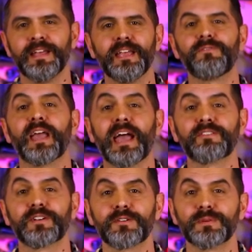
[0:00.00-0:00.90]
If you
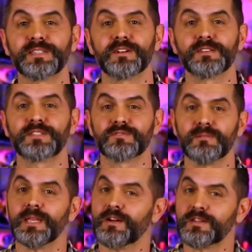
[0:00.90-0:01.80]
haven't heard, we started
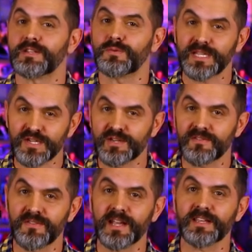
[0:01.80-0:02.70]
streaming on Twitch.
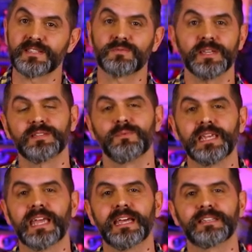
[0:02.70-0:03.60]
Find us twice a
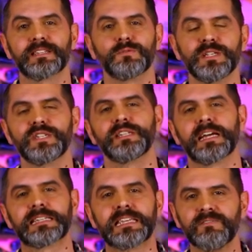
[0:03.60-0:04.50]
week at
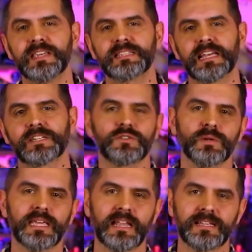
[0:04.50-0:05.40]

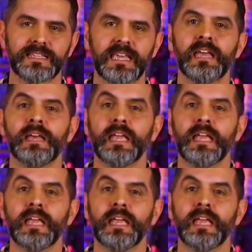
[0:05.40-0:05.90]
twitch.tv/toygalaxy.